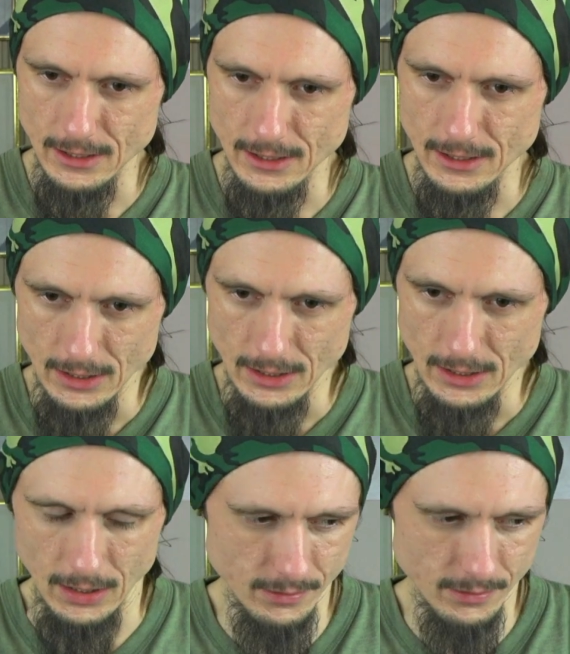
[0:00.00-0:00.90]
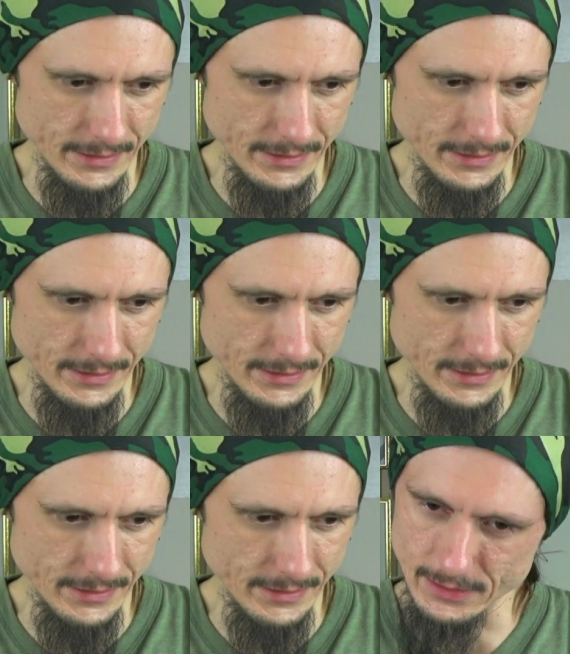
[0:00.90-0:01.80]
alright then, let's be
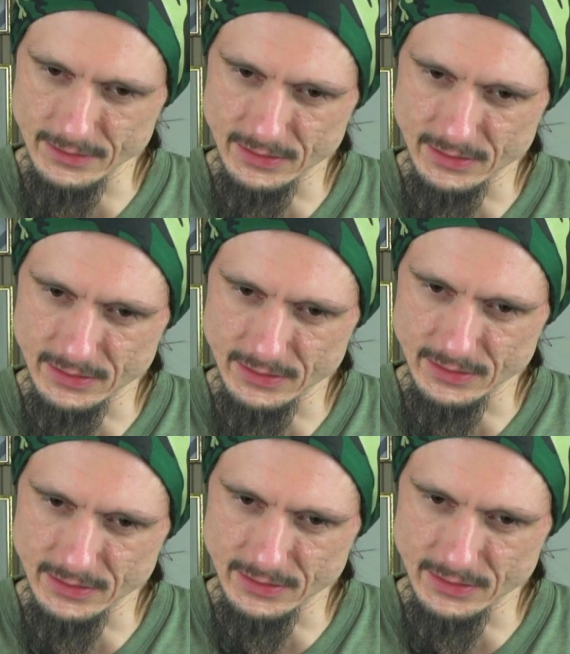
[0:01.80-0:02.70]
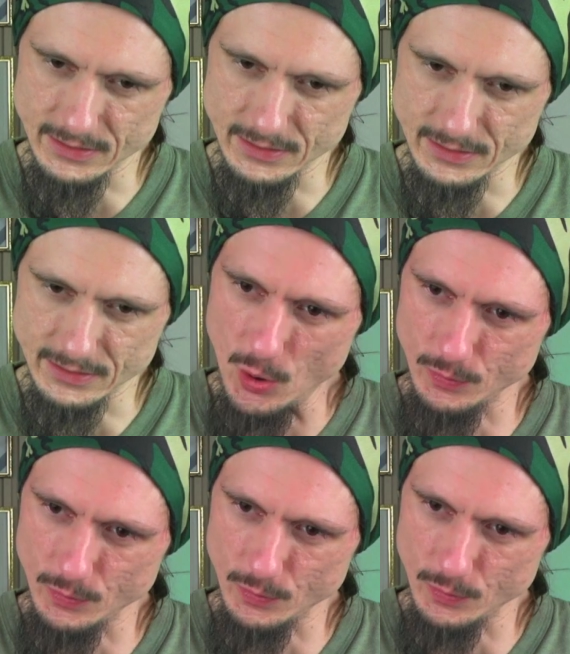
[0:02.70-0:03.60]
proactive, and in the moment when it
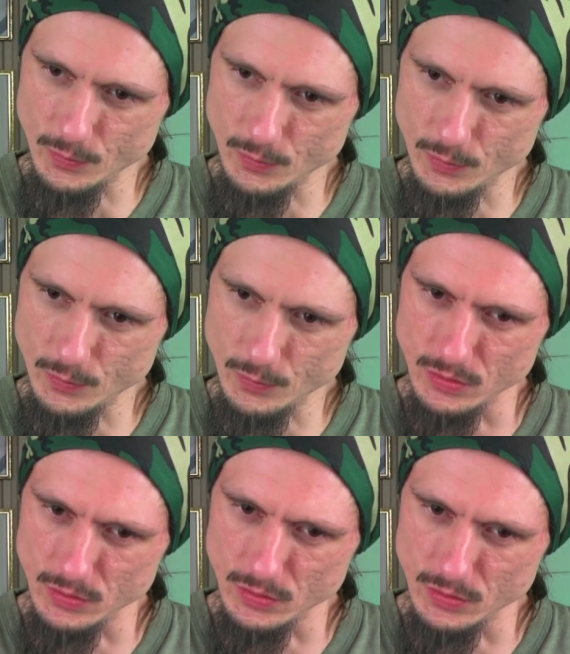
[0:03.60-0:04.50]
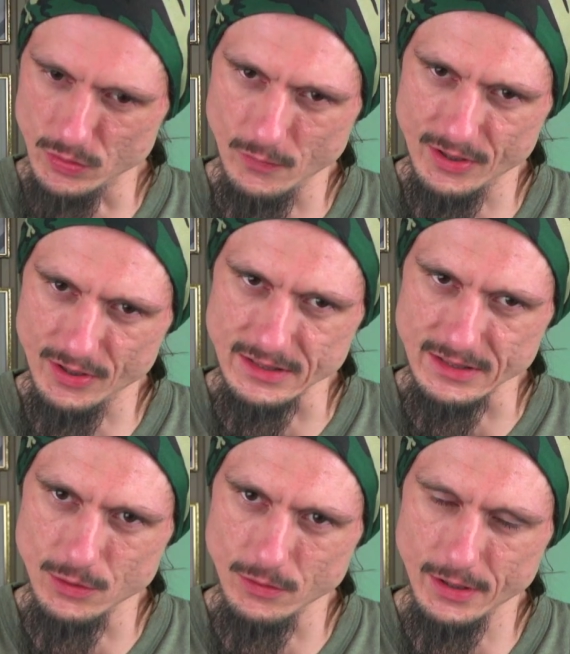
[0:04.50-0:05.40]
hurts the most, getting over this ego
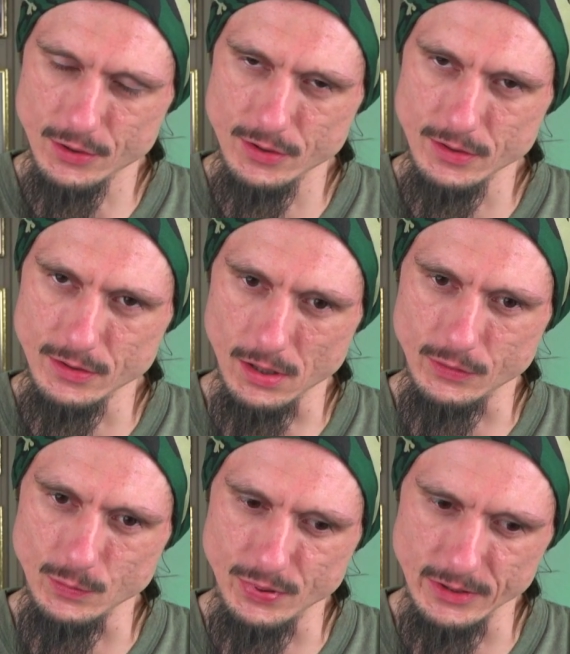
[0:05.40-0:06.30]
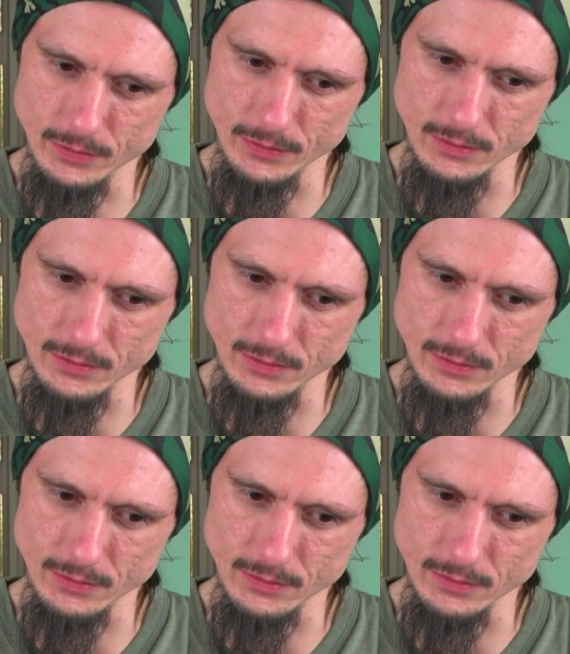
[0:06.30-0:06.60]
and actually talk to people.